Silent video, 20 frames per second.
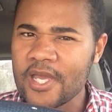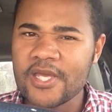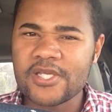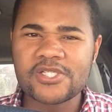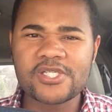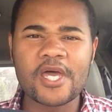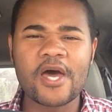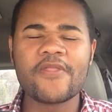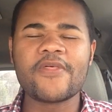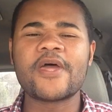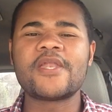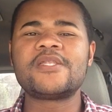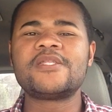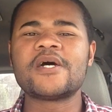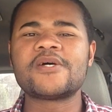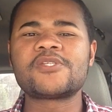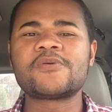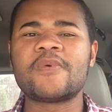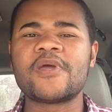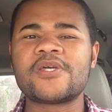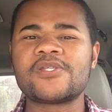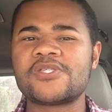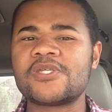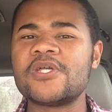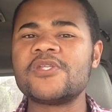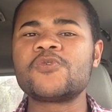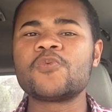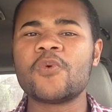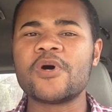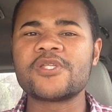See how that doesn't make
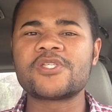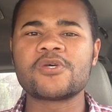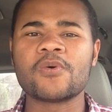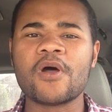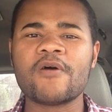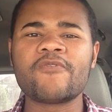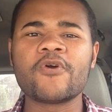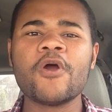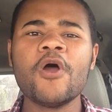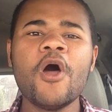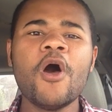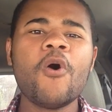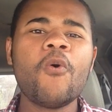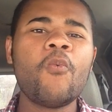sense whatsoever?